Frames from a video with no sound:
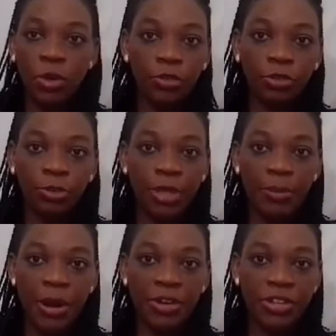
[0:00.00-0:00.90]
away from the
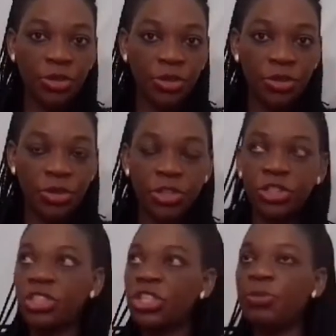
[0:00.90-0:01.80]
marriage or
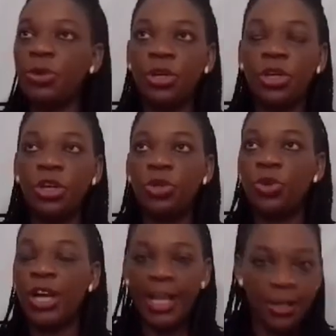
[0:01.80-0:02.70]
relationship, you
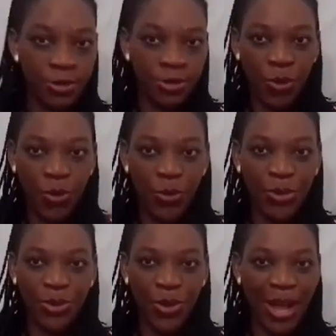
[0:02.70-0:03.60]
can't do away
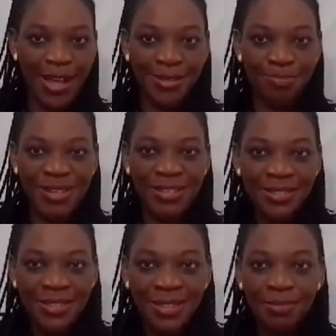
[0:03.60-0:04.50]
with your husband
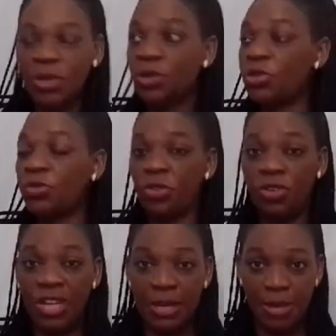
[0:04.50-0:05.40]
because you've
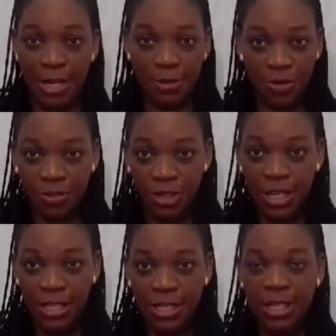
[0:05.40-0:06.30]
already made a
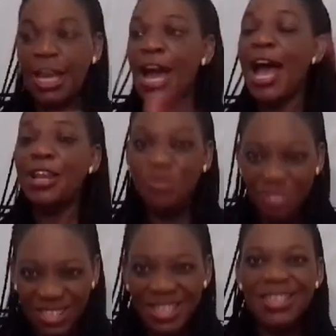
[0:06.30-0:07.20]
covenant, and you
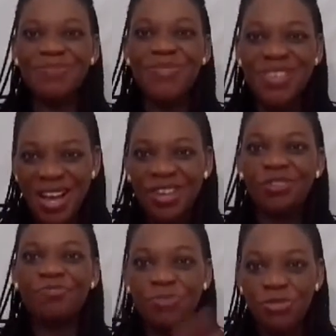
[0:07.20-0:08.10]
see him, he cannot
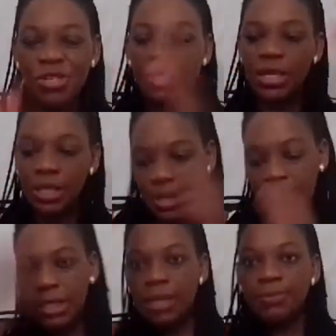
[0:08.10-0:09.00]
put,
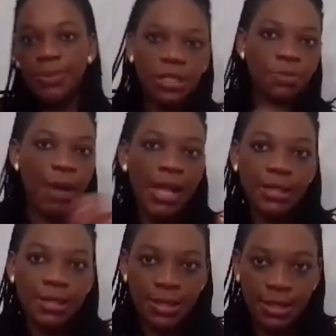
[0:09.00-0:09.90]
zip his
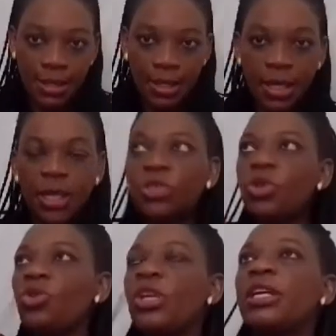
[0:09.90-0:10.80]
pants. So
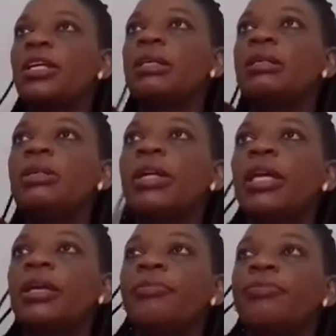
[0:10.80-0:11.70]
you're like, okay,